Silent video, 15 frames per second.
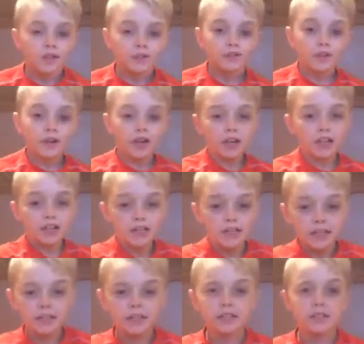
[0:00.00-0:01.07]
So guys,
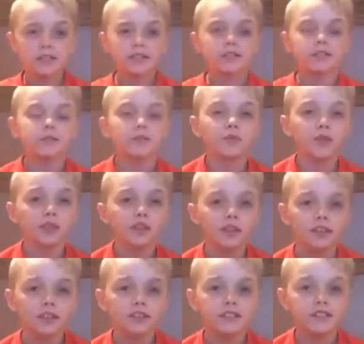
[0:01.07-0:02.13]
this is the
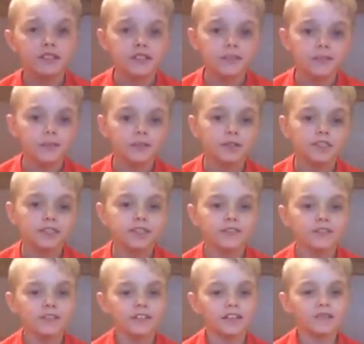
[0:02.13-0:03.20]
surprise. It was the
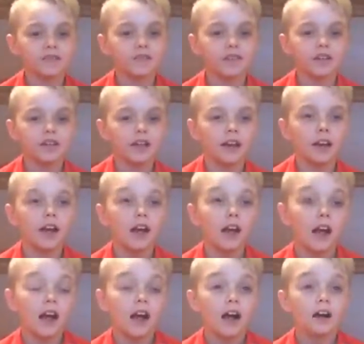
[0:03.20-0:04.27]
face reveal.
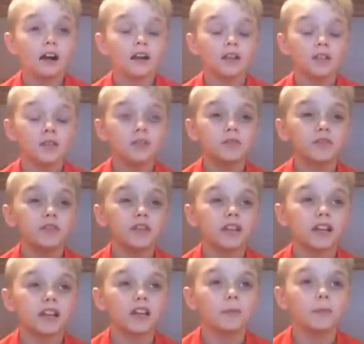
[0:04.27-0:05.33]
And guys, I'm just going to
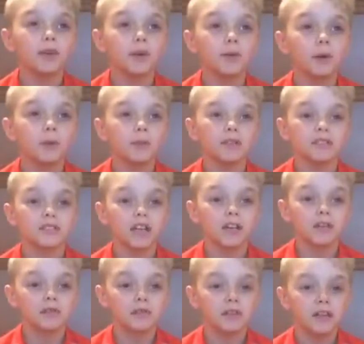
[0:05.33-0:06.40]
tell you a bit about
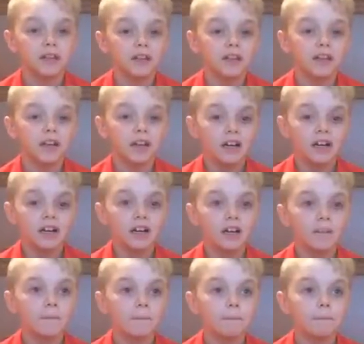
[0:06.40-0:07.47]
myself.
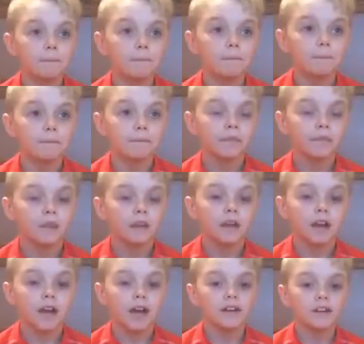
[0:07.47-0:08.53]
Um,
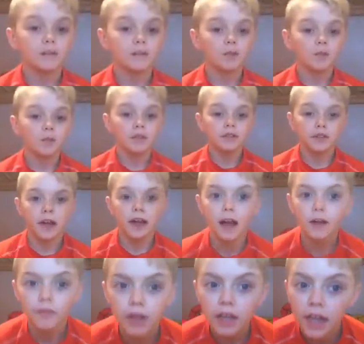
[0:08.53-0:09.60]
at the moment I
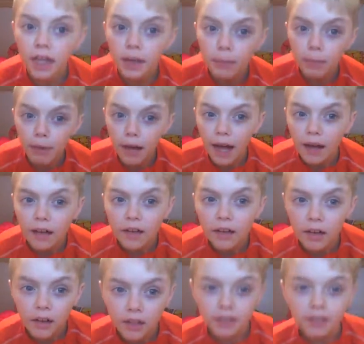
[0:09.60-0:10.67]
have a black
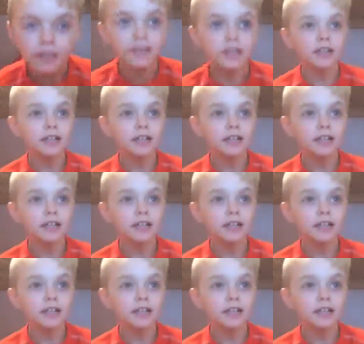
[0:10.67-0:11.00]
eye.